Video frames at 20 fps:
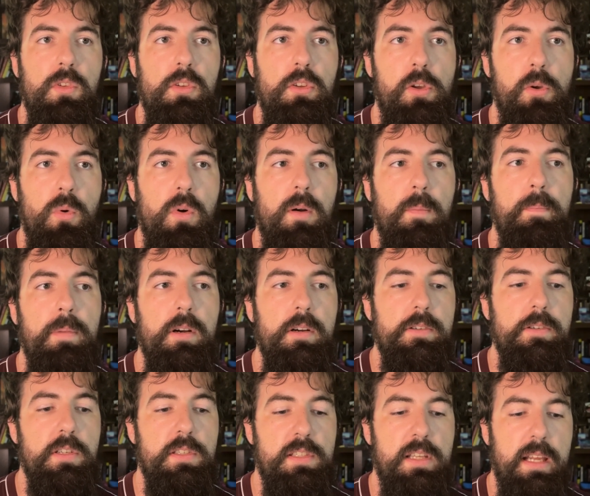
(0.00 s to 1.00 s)
you are
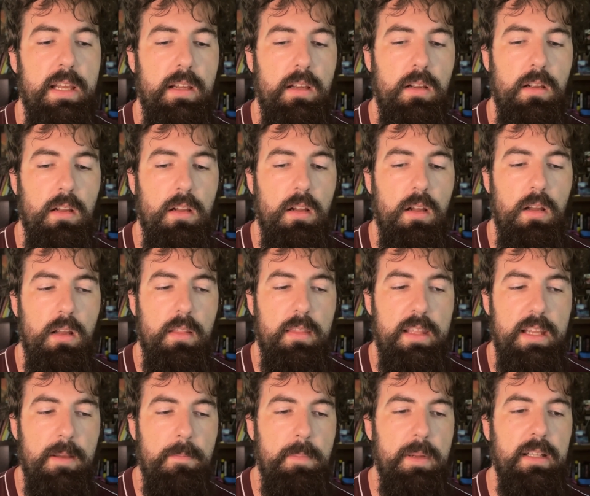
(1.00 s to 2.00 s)
purchasing
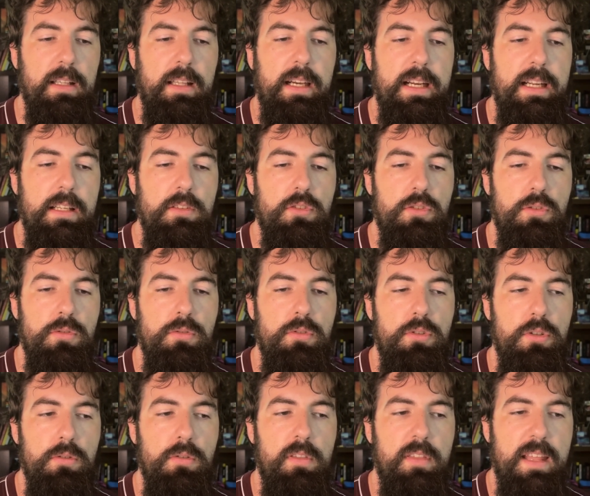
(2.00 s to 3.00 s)
the ability to
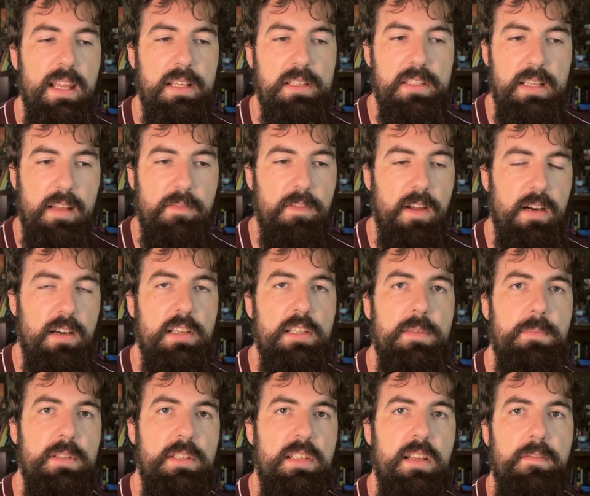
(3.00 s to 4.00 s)
do things a very
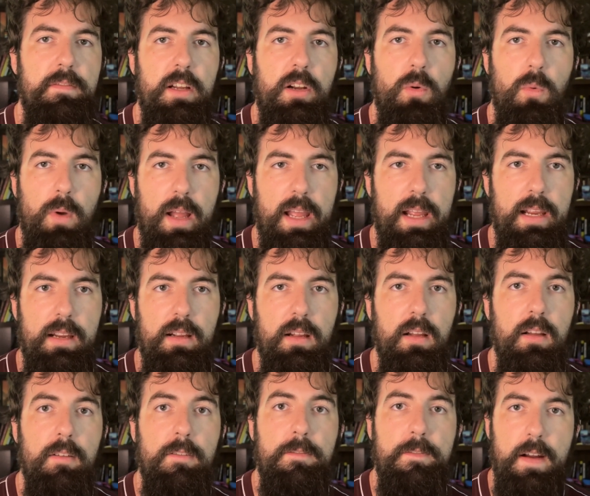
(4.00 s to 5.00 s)
specific way
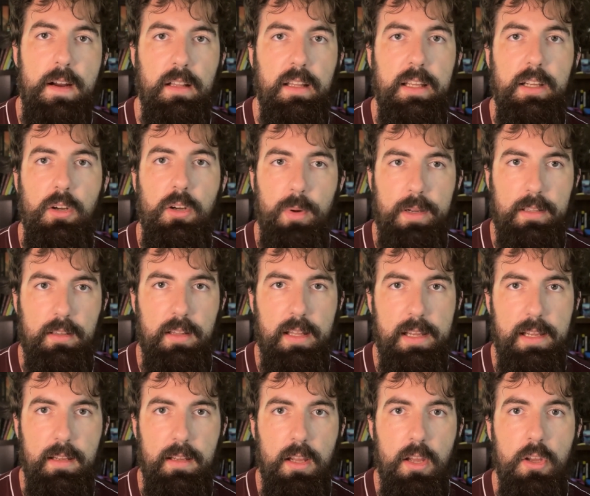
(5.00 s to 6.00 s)
fairly
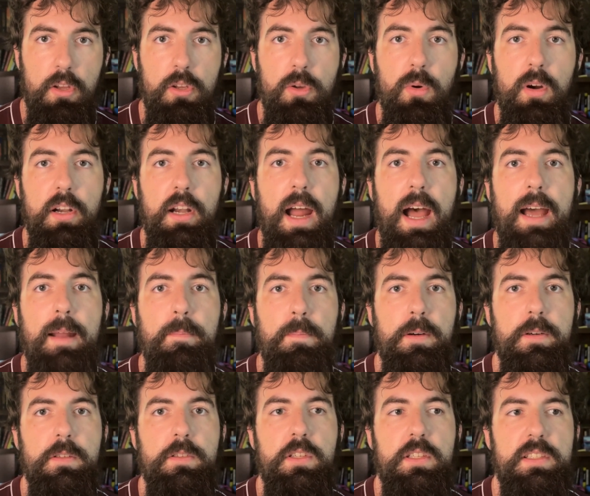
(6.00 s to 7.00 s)
quickly. You are not
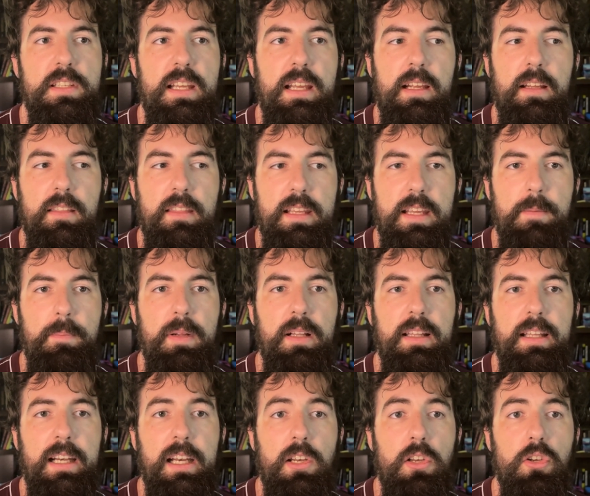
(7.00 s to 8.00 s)
purchasing the
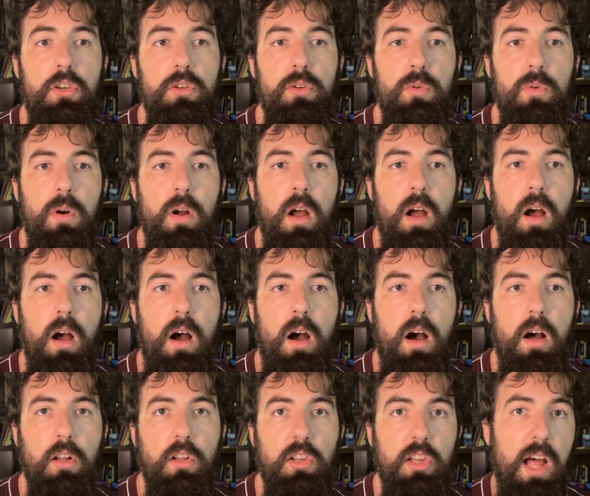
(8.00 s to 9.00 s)
ability to do
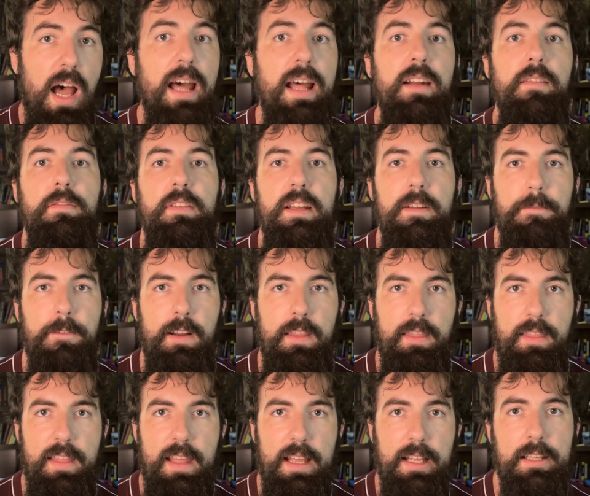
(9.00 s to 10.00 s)
a lot of
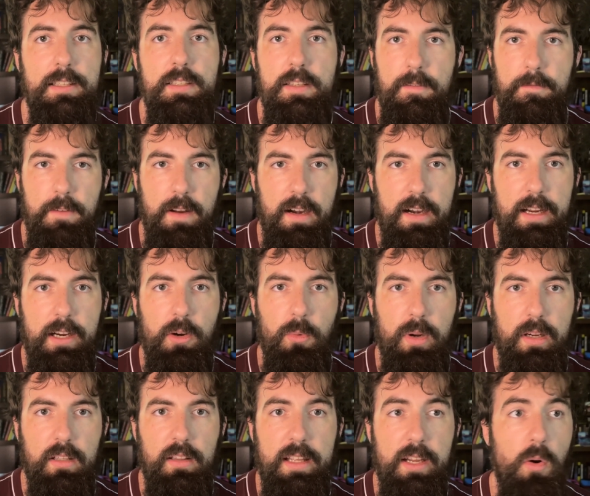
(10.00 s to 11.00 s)
different things very
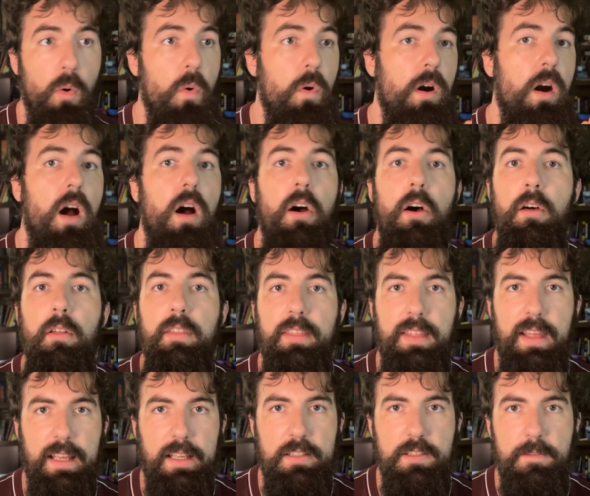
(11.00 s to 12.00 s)
quickly or all
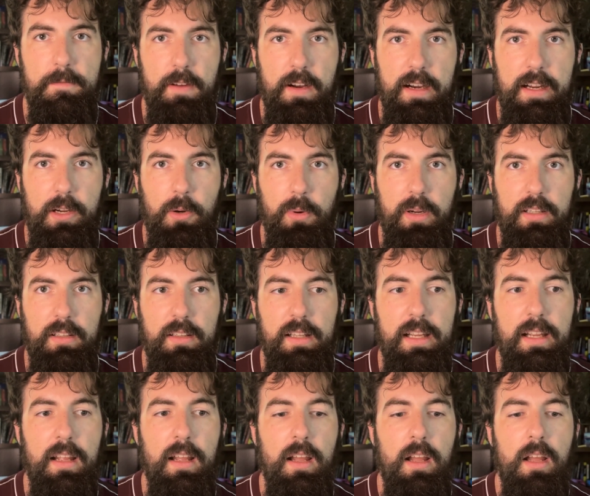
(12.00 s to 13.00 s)
things very
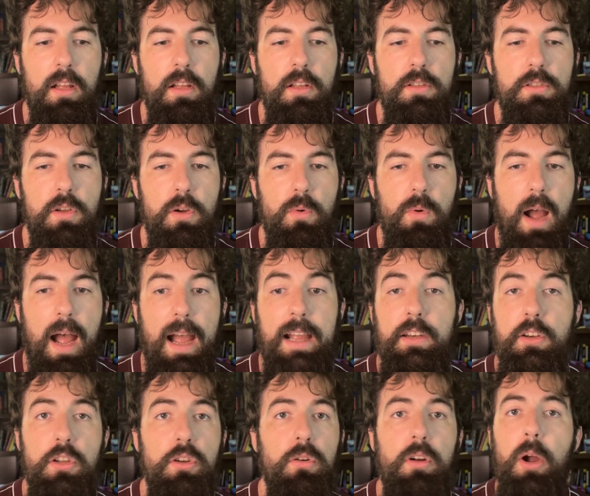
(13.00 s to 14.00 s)
quickly. So I
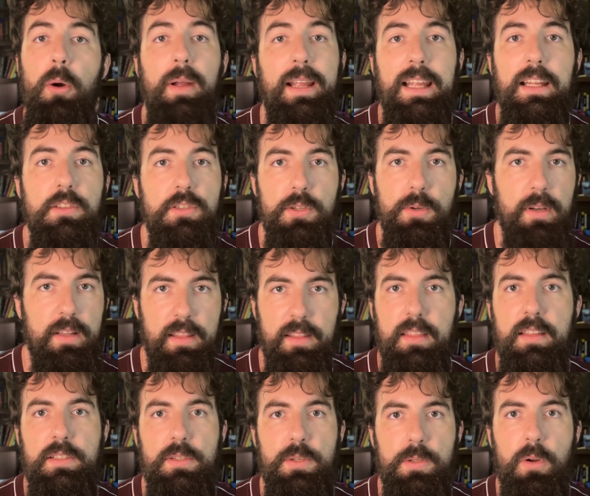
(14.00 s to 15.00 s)
knew going into it
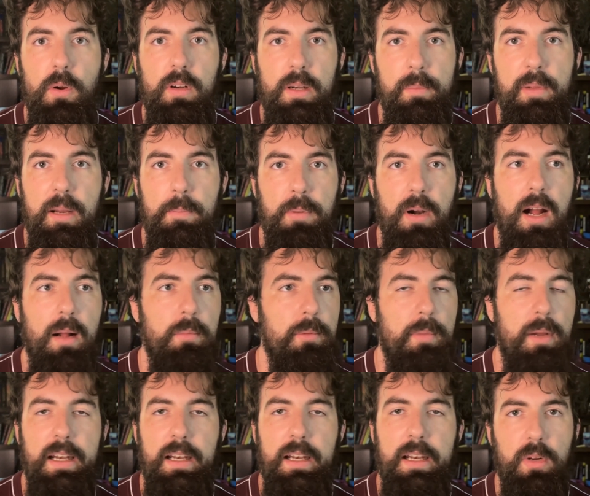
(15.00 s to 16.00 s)
that this was going to be a
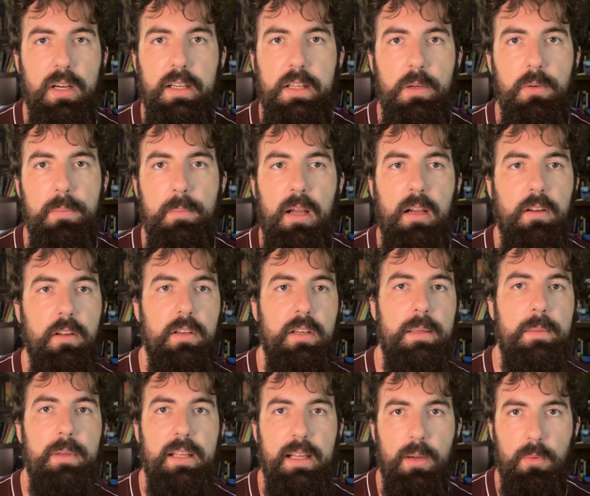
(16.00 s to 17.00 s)
problem. I didn't want to deal with
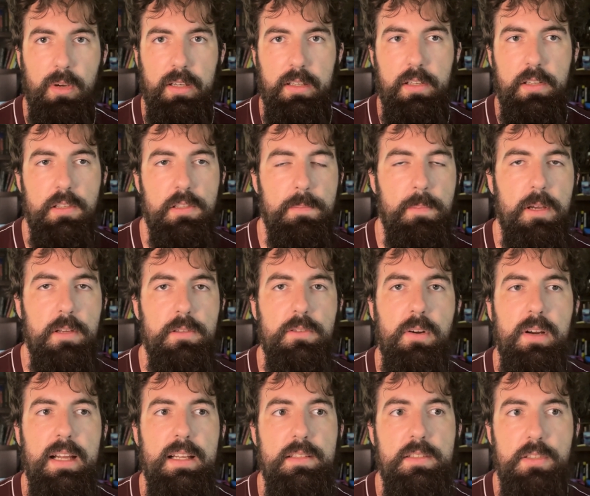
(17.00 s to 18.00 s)
MongoDB. I wanted to use
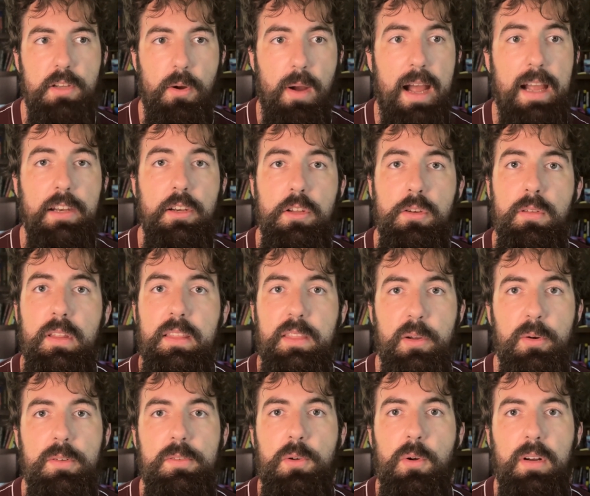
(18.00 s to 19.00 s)
Postgres. So I knew that
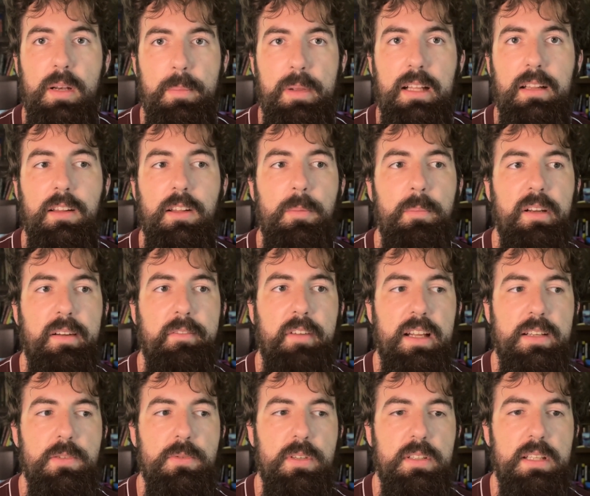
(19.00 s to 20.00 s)
there was going to be a little bit of
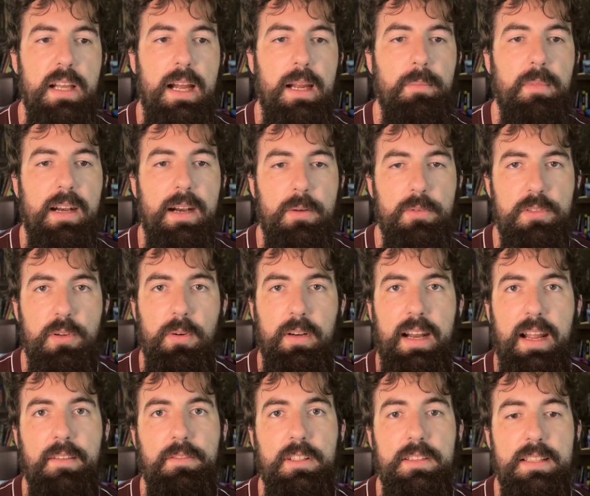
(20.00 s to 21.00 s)
extra time that I was going
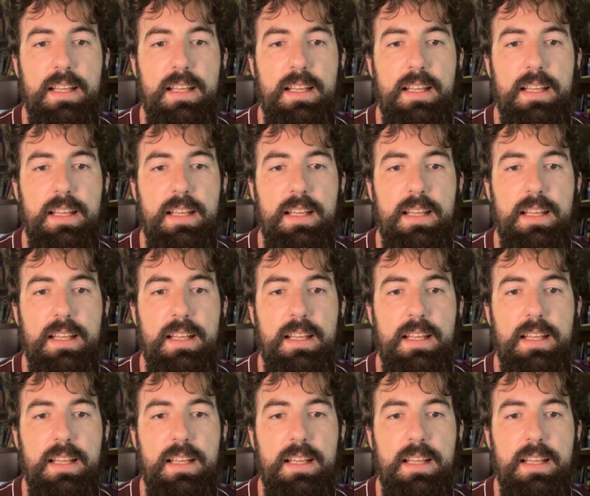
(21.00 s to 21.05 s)
to have to